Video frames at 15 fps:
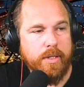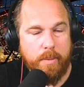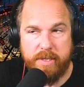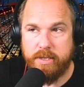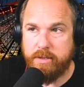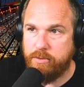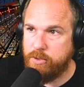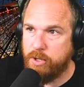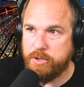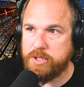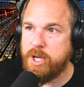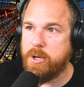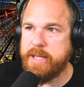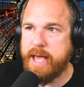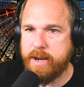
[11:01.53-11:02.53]
I mean,
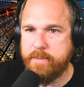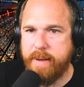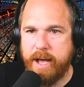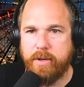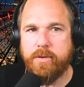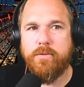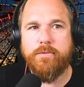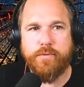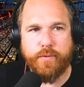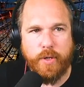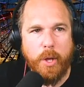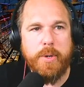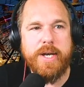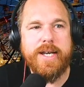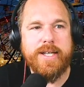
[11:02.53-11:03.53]
there's no doubt about
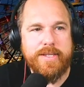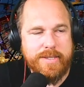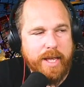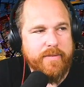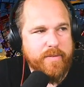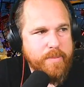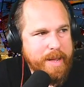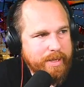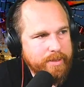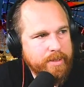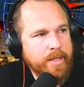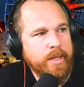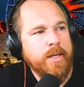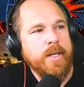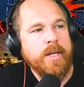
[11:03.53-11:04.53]
floating inside of a
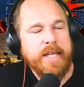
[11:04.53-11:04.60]
mountain,